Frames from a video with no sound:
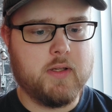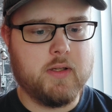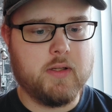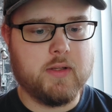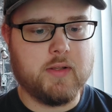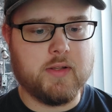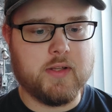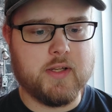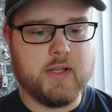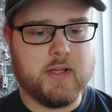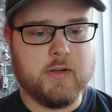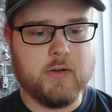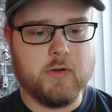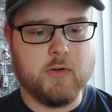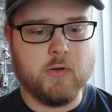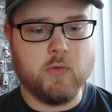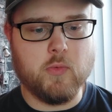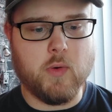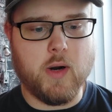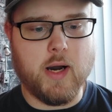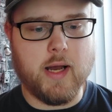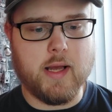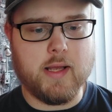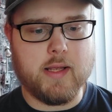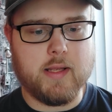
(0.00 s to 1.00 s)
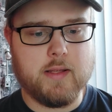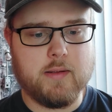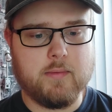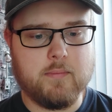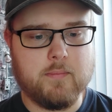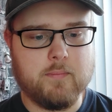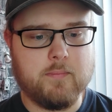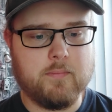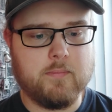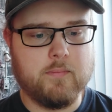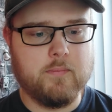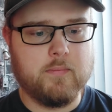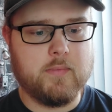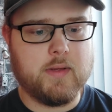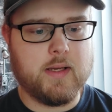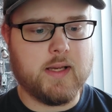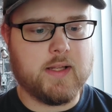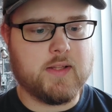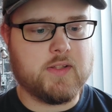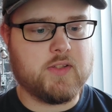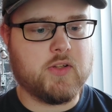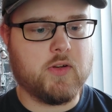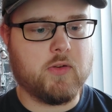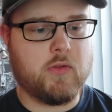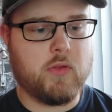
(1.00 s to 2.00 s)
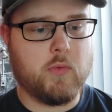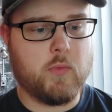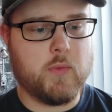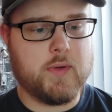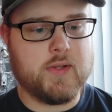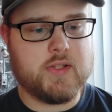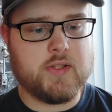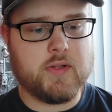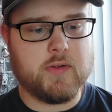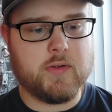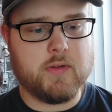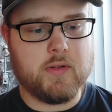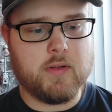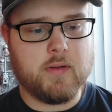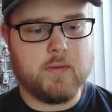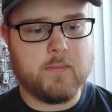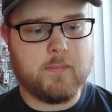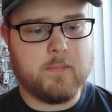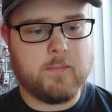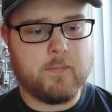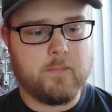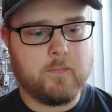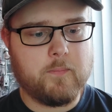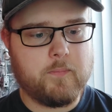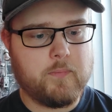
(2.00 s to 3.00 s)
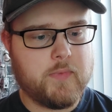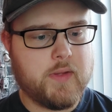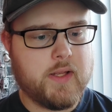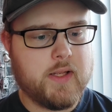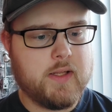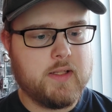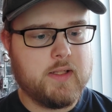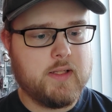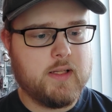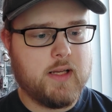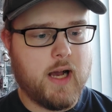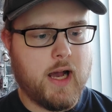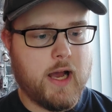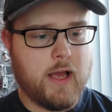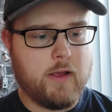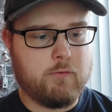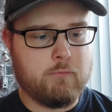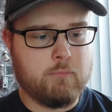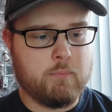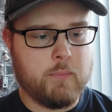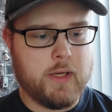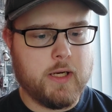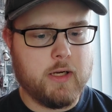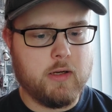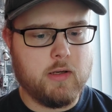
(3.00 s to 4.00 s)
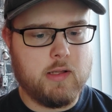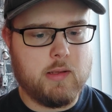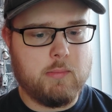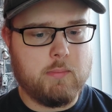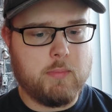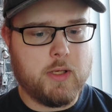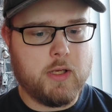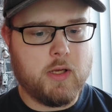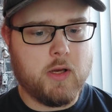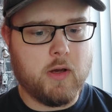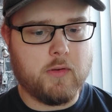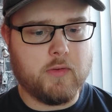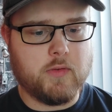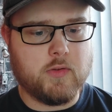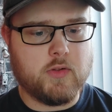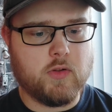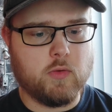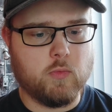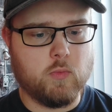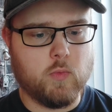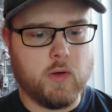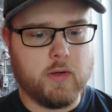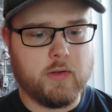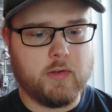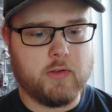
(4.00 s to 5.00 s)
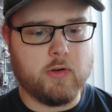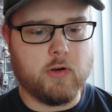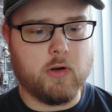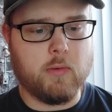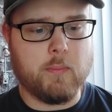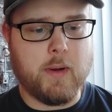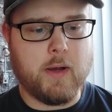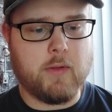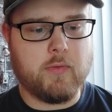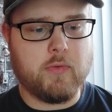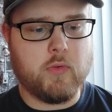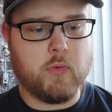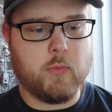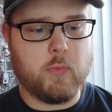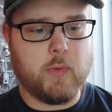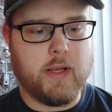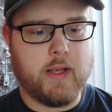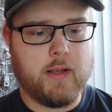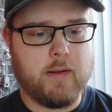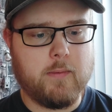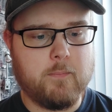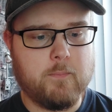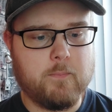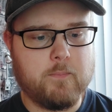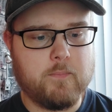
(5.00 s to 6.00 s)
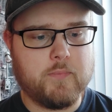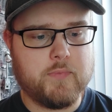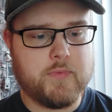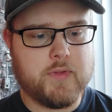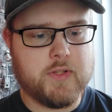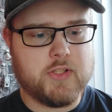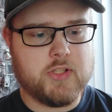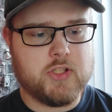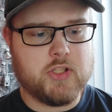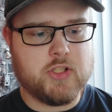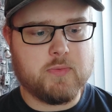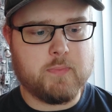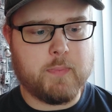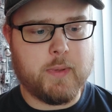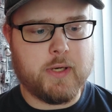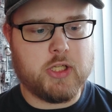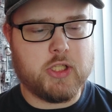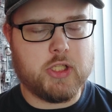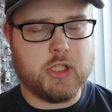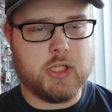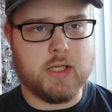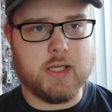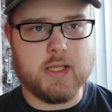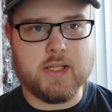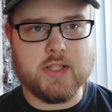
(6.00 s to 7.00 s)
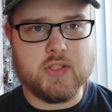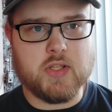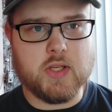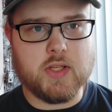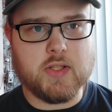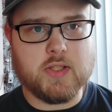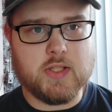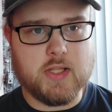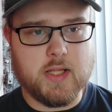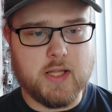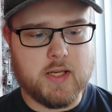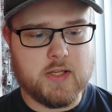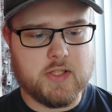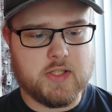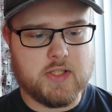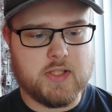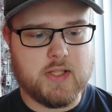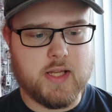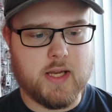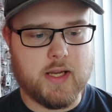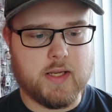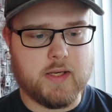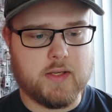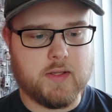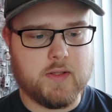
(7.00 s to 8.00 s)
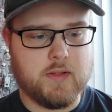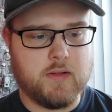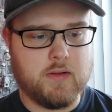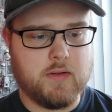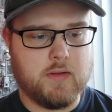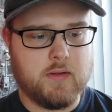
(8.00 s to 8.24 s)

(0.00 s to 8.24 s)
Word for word: Neither do I, answered the wizard. I have merely begun to wonder about the ring, especially since last night.